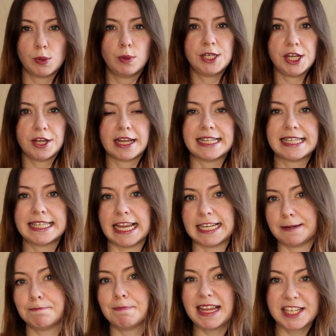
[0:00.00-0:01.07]
would you
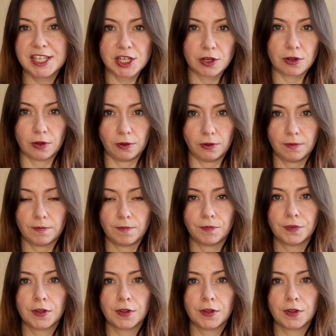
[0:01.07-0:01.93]
consider mystical?